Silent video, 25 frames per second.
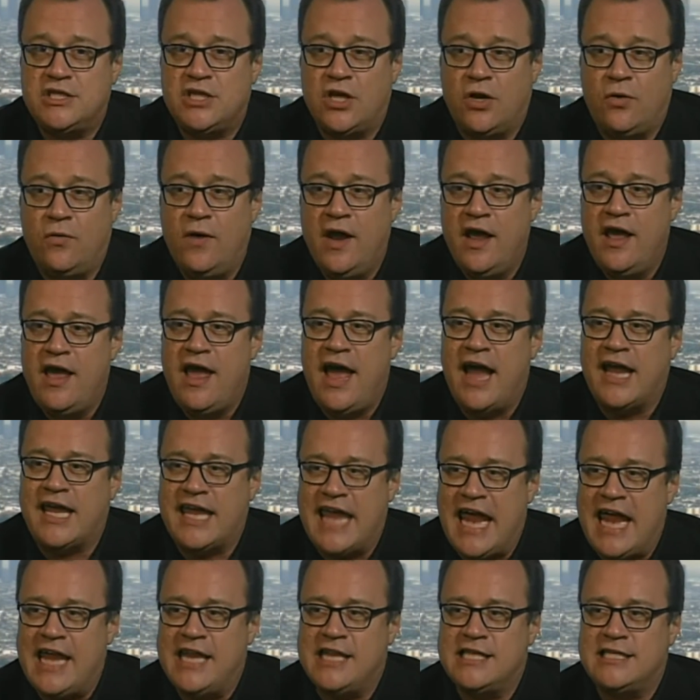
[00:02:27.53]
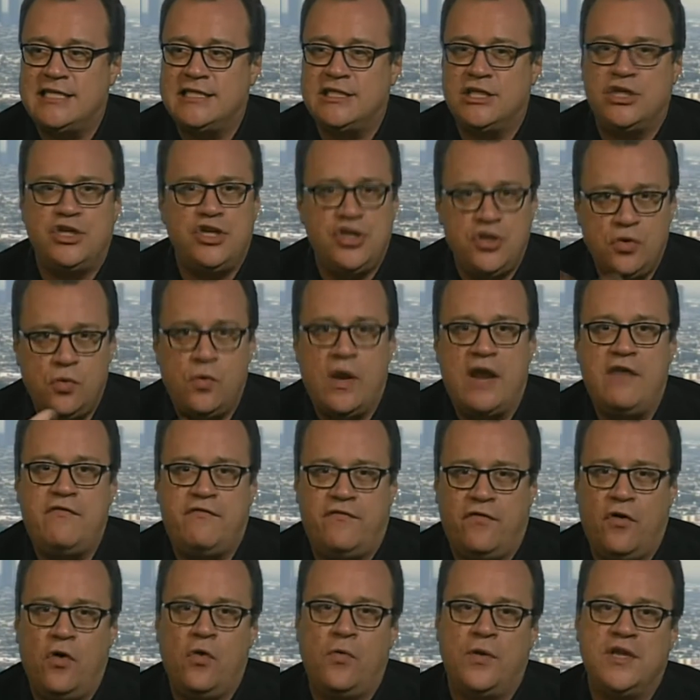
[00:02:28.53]
So again, this is a new way
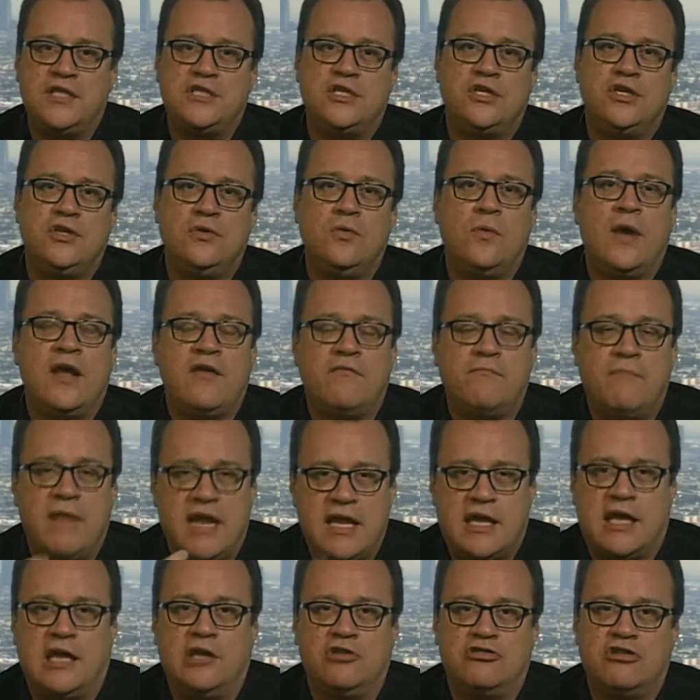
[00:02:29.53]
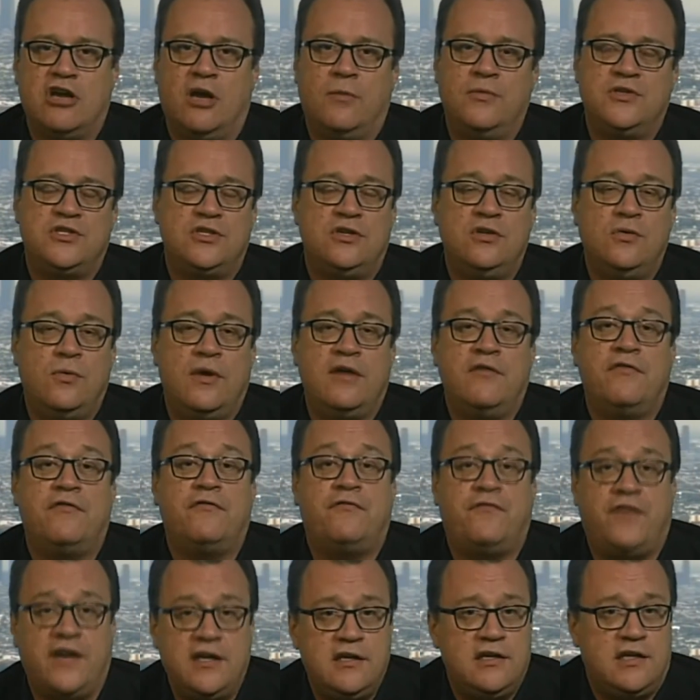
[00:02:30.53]
forward. It's a new way of making drama. It's a new way of
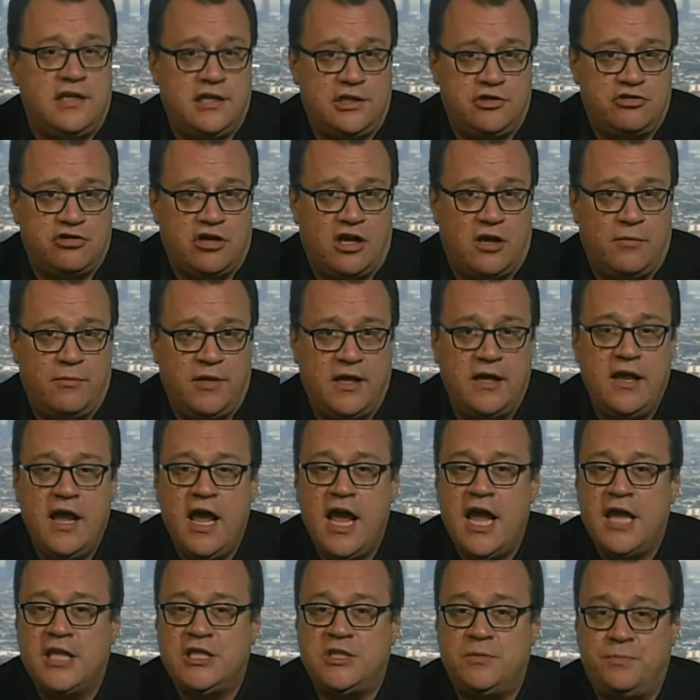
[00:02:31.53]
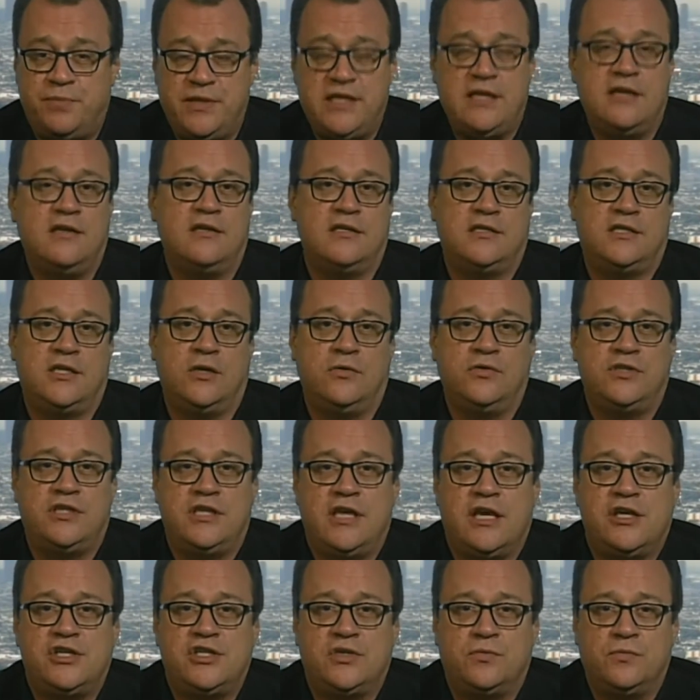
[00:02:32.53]
funding drama to be in
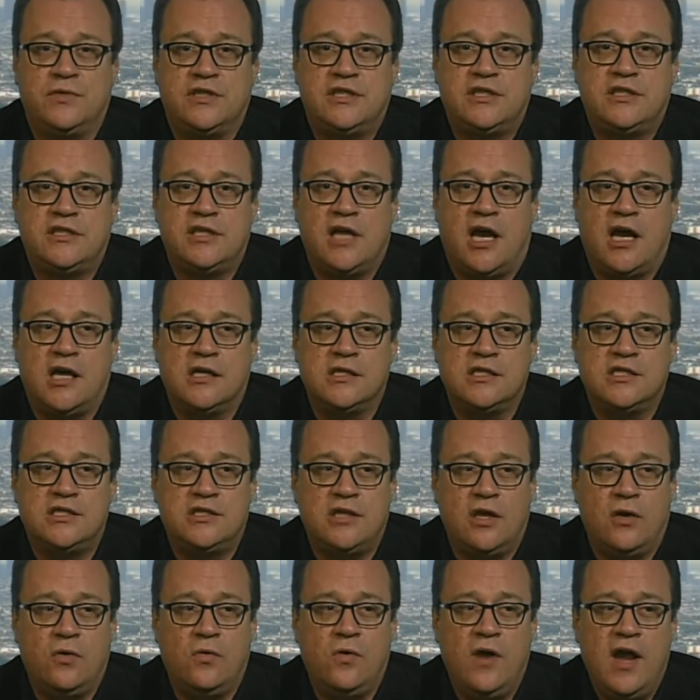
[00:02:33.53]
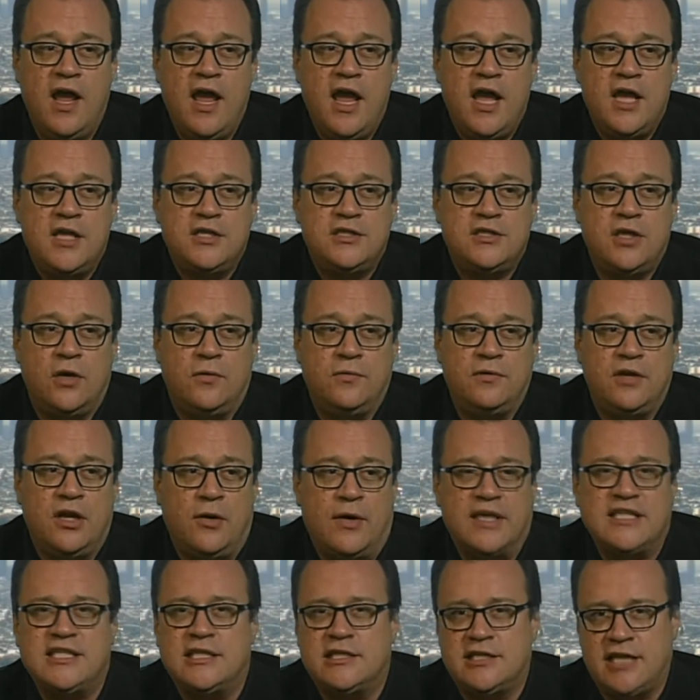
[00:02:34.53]
association with stars. So you
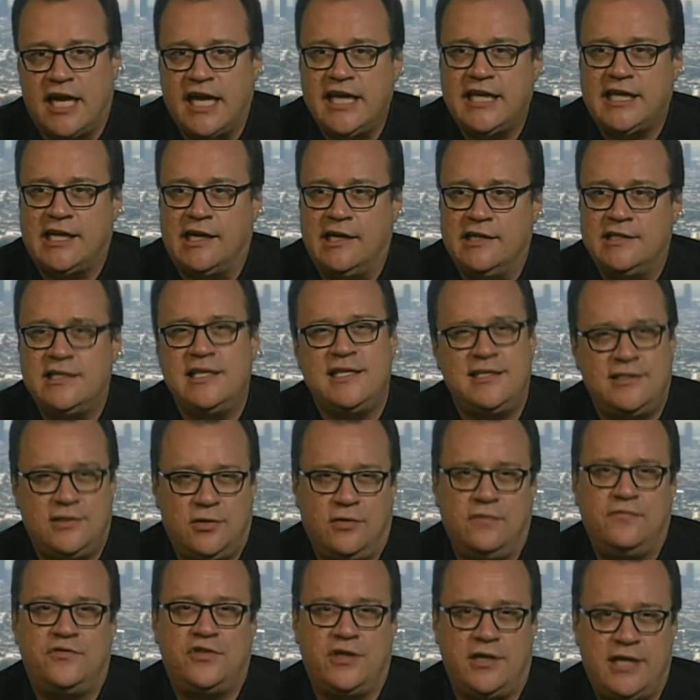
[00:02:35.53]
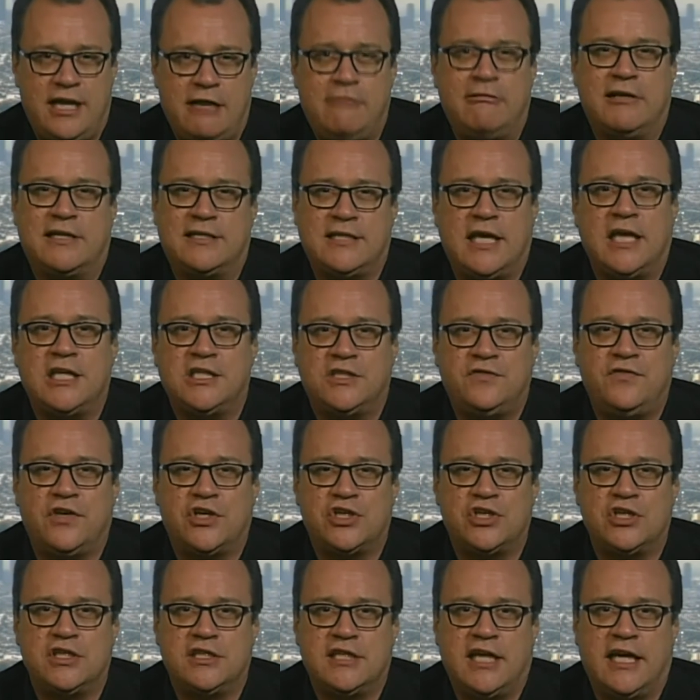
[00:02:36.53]
know, as a title, it's a sort of generic science
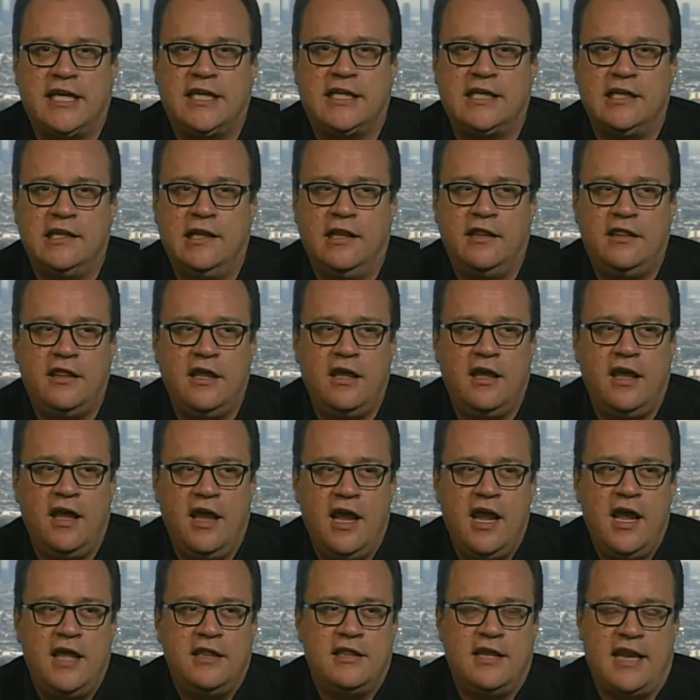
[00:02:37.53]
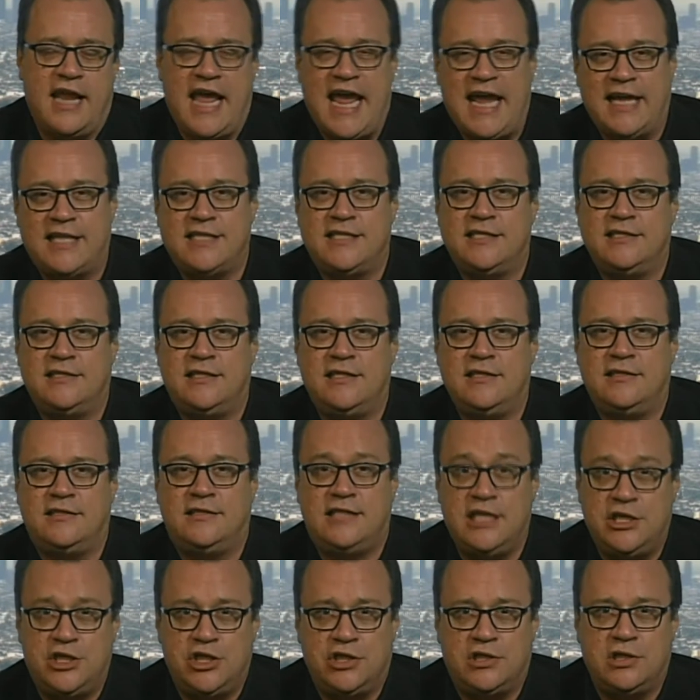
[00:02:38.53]
fiction title that acts as this
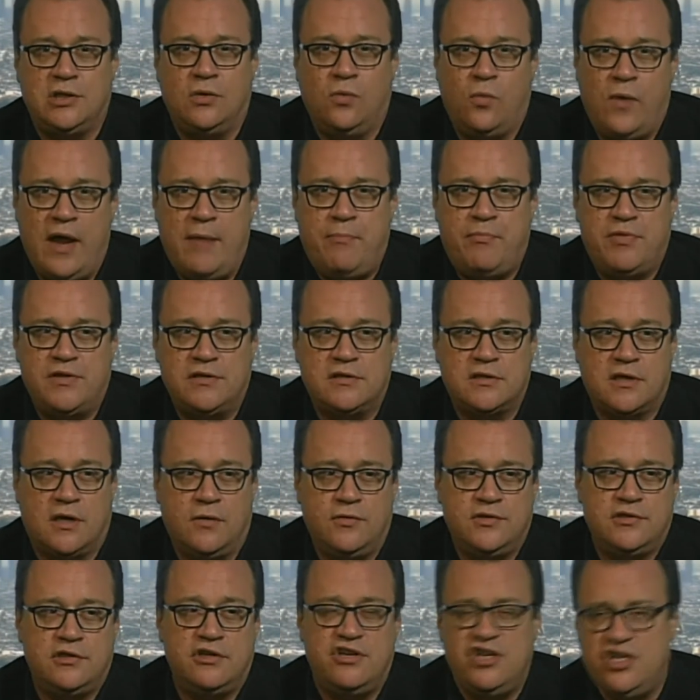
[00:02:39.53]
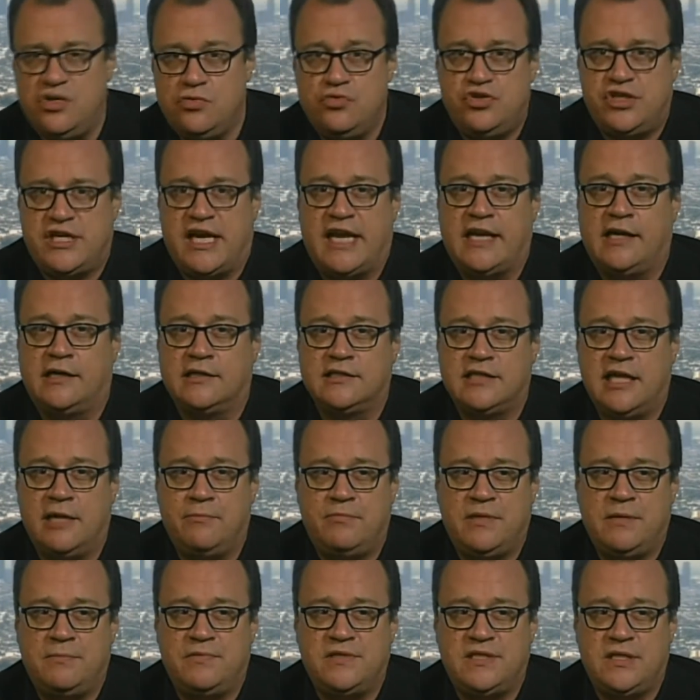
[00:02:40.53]
digital weapon to go into new channels
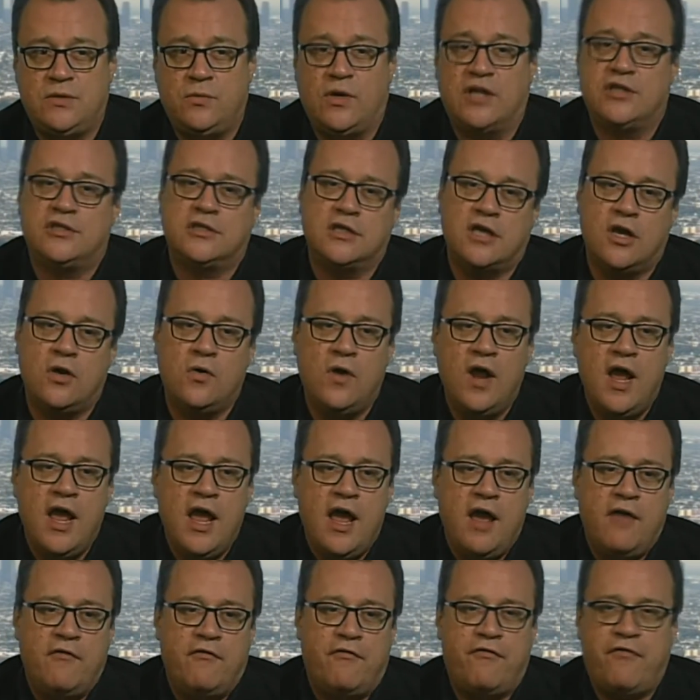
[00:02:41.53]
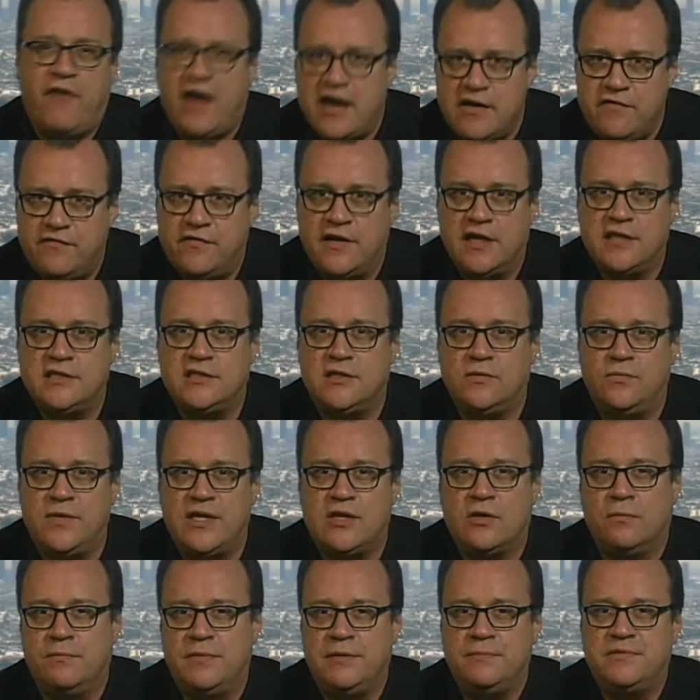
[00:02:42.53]
like BBC One, to go 5 nights a
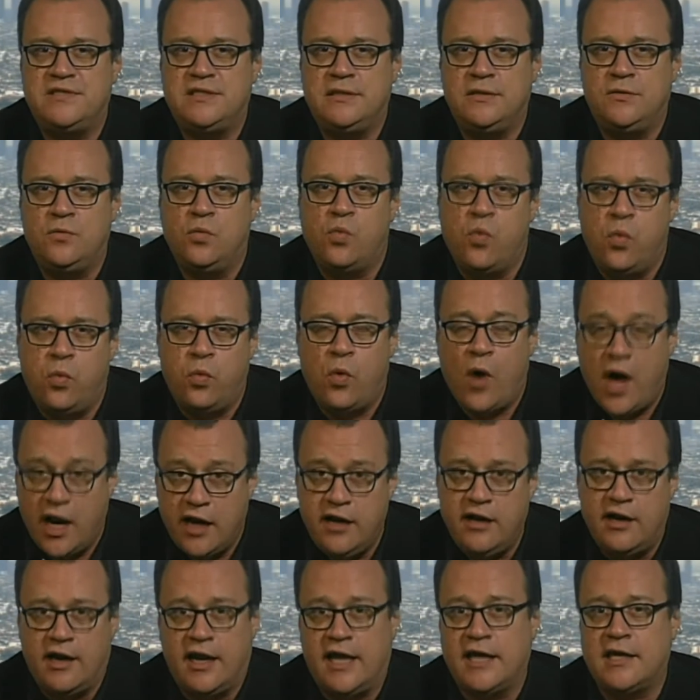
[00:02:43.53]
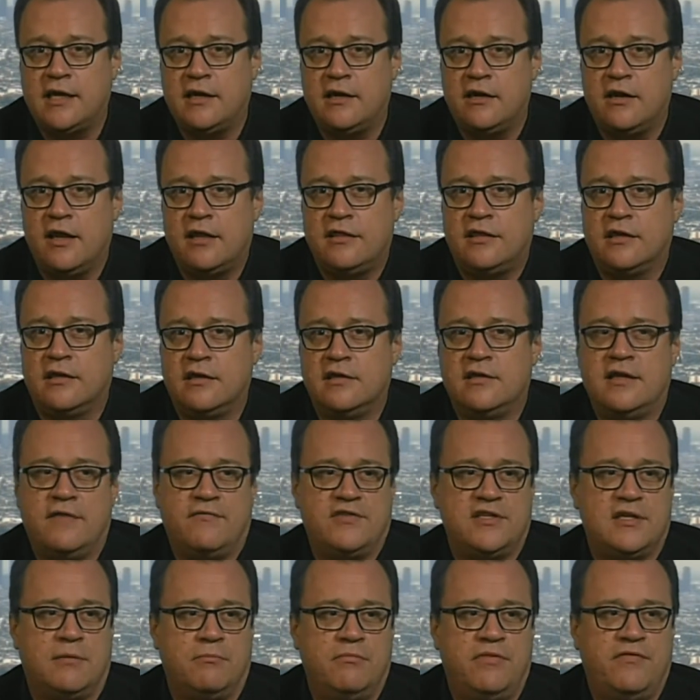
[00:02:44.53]
week on BBC One like nothing had
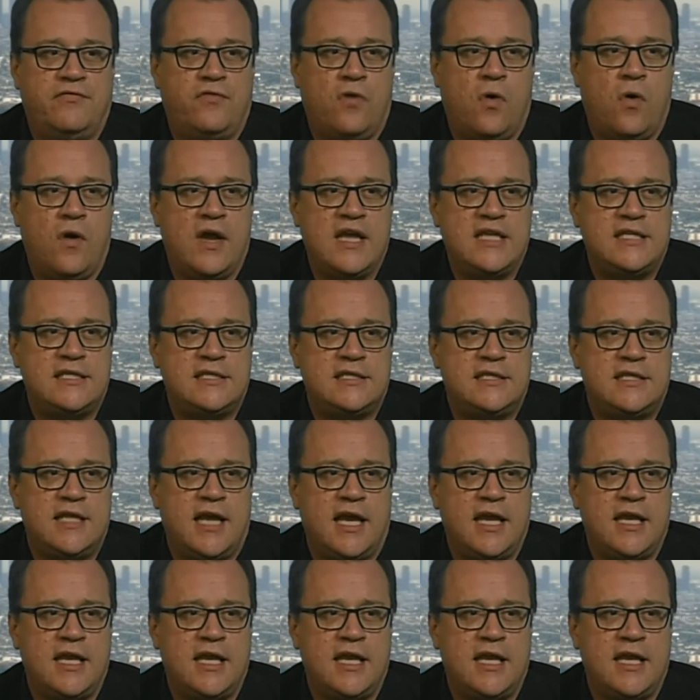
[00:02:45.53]
ever done before. It's